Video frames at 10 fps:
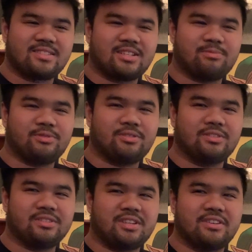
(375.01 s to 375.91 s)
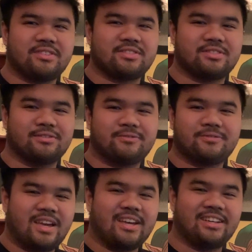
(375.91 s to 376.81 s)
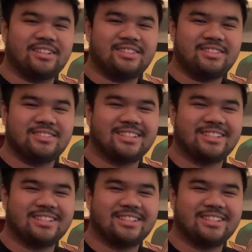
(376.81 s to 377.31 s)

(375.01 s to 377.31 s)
couple years of hell.